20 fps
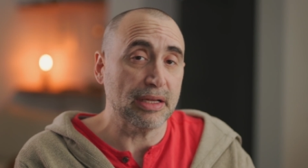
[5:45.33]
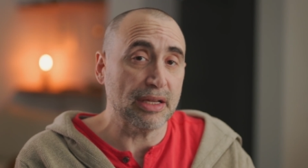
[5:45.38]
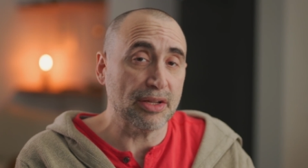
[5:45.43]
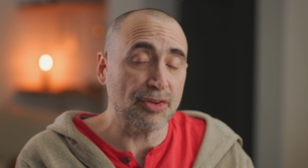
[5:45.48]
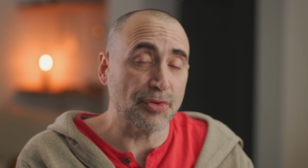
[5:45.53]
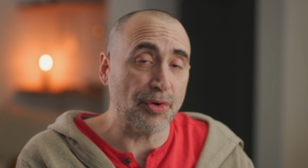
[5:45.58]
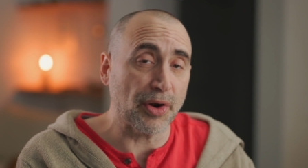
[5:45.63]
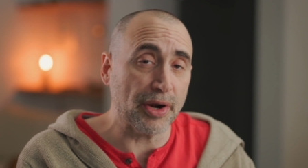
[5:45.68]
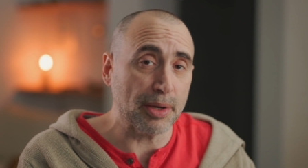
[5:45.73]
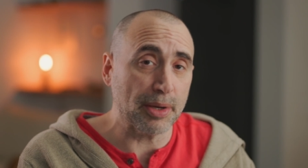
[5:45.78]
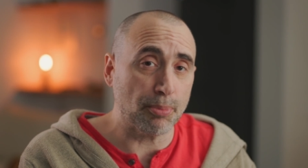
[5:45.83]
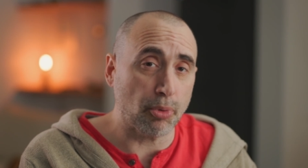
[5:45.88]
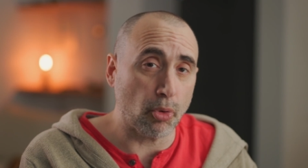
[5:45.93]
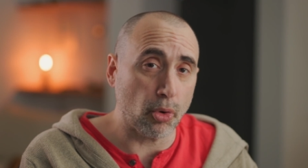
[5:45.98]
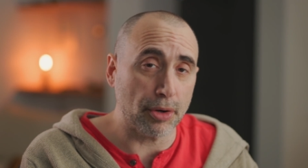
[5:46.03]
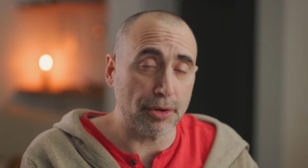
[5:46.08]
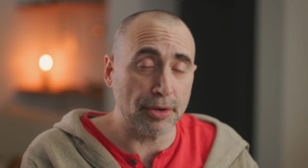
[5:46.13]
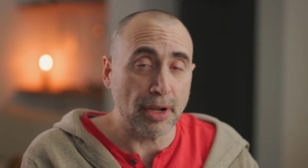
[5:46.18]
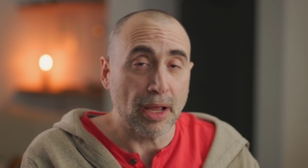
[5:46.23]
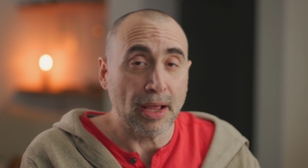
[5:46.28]
is very
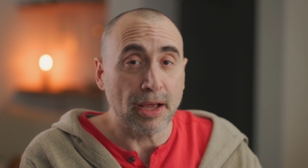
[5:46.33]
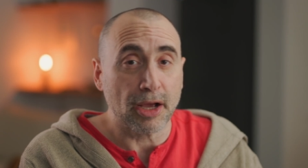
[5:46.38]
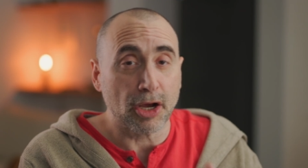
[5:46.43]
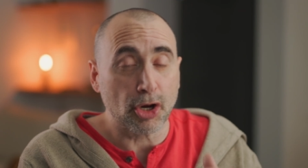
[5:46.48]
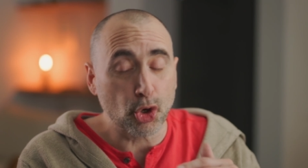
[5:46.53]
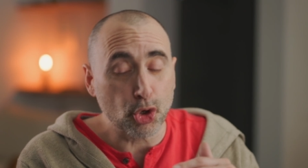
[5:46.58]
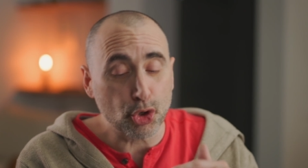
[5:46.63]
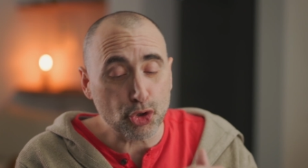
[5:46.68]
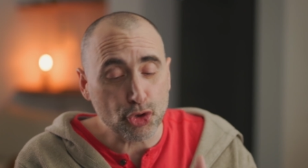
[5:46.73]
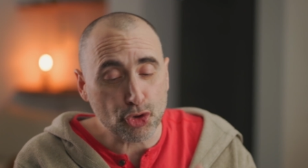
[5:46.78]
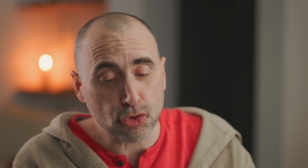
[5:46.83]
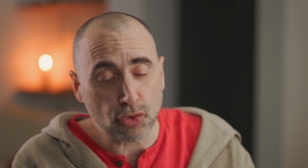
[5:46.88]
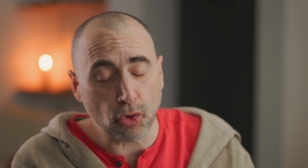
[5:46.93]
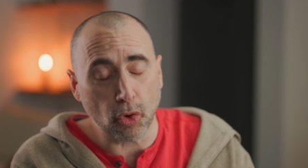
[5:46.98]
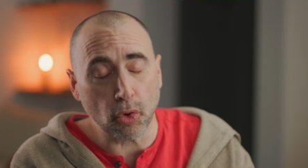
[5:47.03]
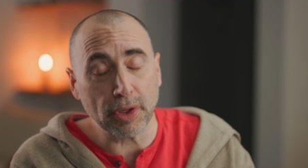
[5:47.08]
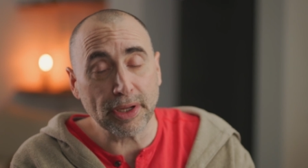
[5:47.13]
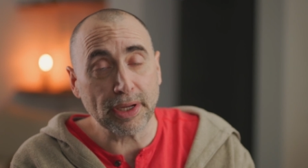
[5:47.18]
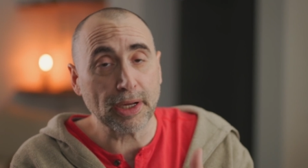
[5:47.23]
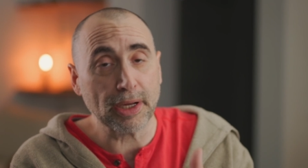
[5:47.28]
important.
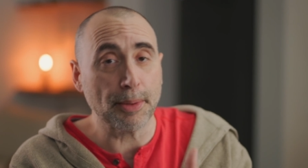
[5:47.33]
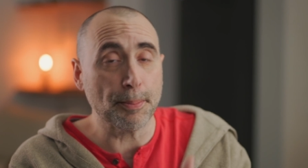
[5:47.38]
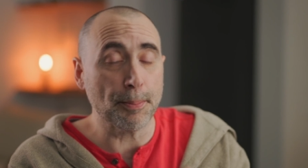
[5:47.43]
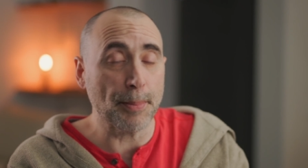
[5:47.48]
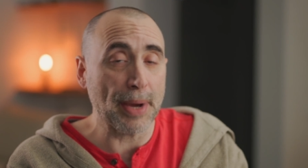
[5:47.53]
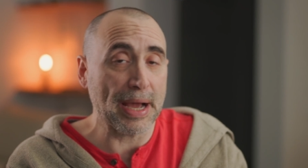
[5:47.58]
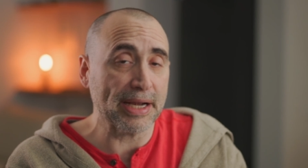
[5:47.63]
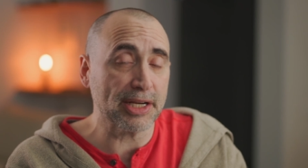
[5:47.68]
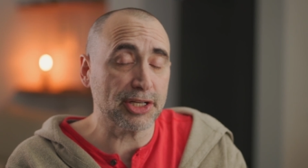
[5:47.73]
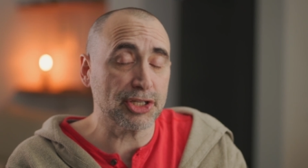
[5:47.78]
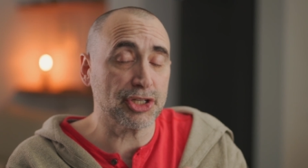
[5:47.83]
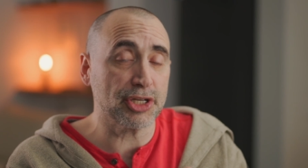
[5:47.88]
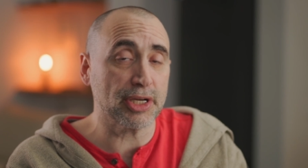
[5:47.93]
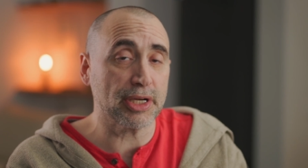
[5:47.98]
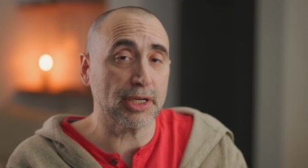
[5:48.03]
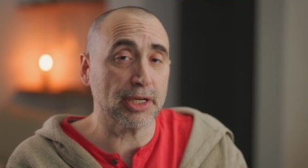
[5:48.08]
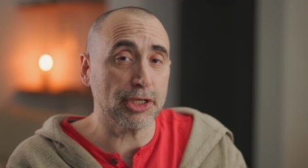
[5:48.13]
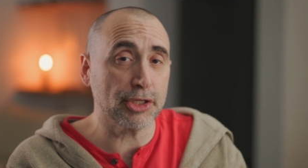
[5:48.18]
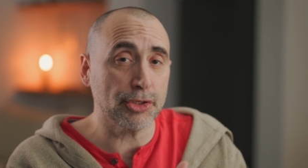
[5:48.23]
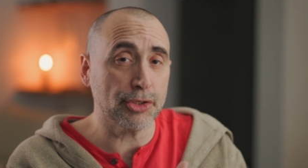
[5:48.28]
Controlling and
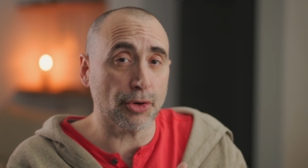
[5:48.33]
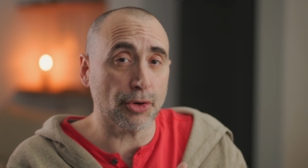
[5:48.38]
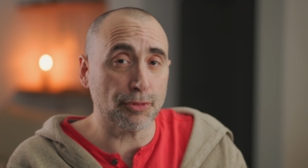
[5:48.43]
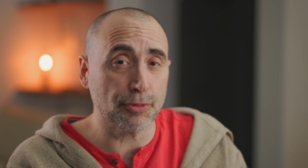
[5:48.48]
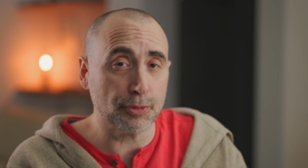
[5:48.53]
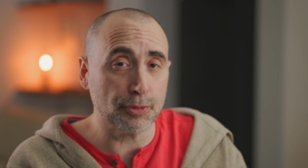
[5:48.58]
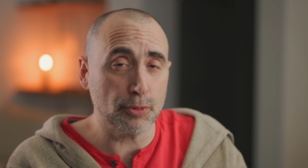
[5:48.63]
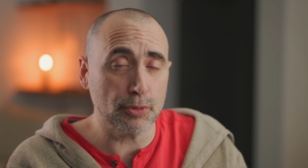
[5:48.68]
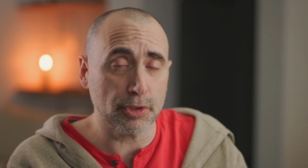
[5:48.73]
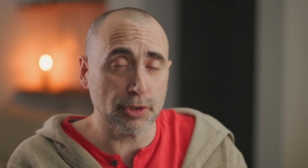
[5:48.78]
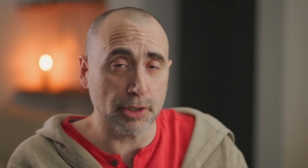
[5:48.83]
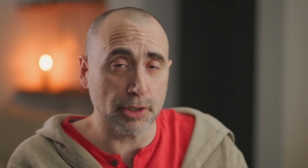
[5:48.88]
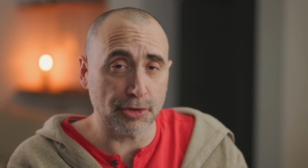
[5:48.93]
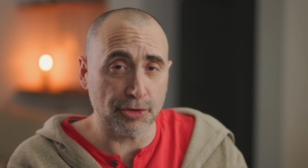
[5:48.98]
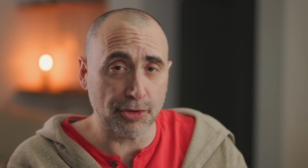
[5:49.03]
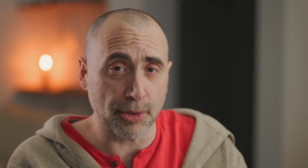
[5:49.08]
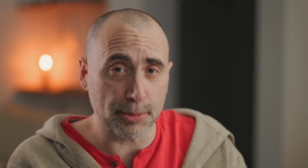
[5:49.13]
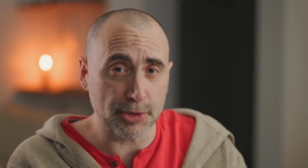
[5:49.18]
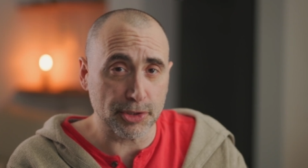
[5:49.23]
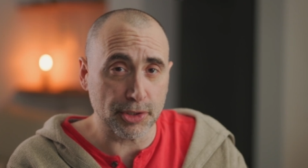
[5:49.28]
managing your food
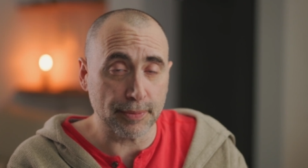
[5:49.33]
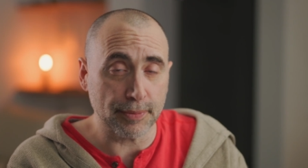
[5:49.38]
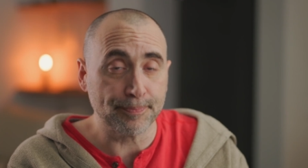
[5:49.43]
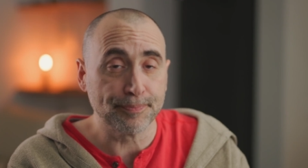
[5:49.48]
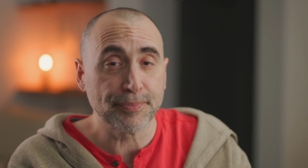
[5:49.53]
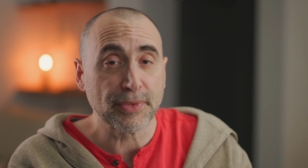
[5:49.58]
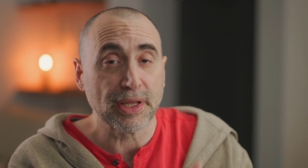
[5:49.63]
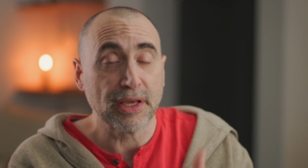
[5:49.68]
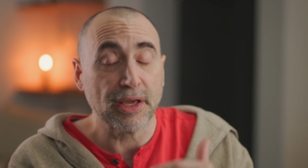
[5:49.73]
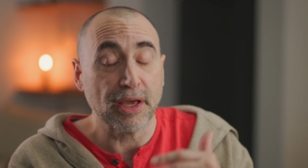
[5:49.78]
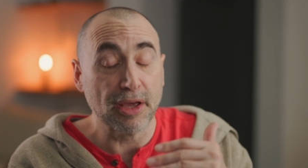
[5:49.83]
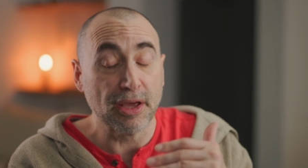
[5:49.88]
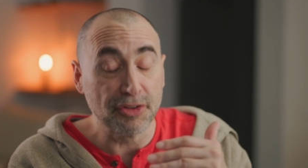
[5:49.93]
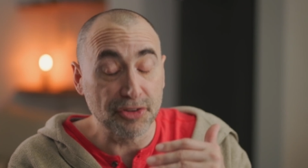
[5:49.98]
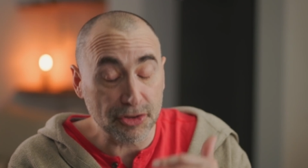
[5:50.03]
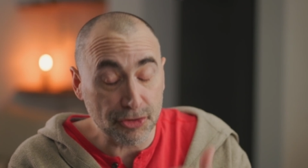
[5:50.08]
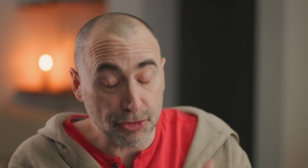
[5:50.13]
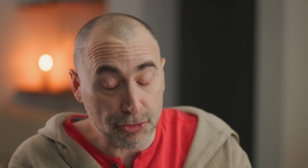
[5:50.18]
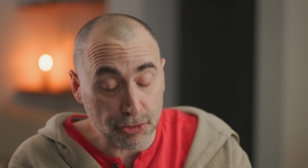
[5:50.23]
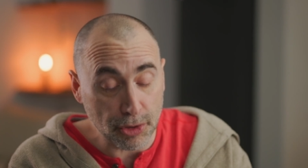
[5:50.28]
consumption
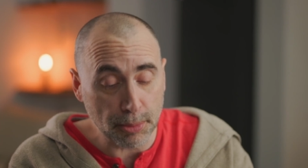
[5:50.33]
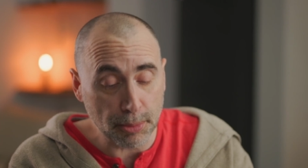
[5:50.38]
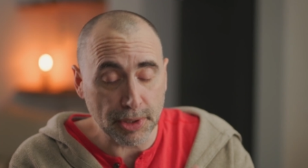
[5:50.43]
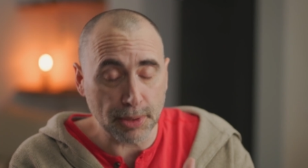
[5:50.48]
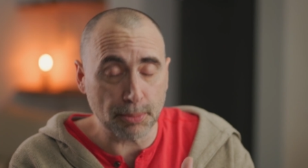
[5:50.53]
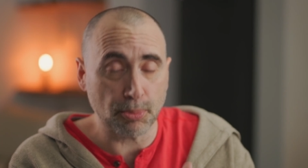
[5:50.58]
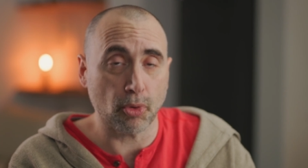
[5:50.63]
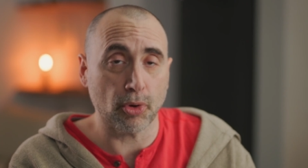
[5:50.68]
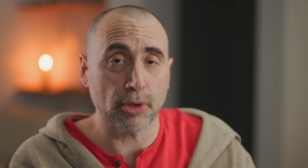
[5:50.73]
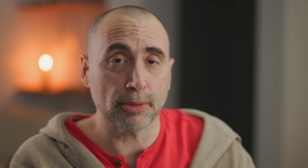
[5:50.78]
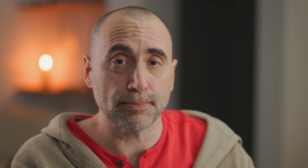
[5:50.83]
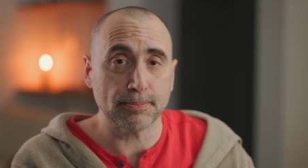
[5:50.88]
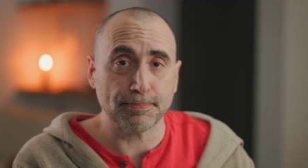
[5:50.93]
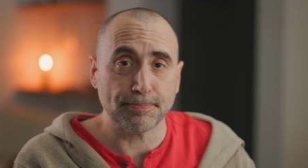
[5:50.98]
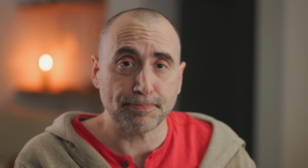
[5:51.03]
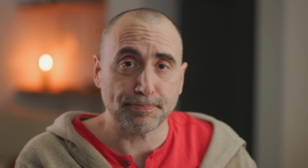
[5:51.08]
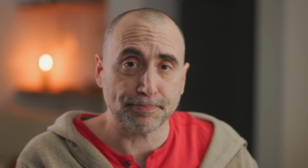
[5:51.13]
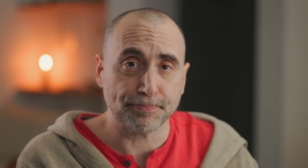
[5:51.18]
is extremely important.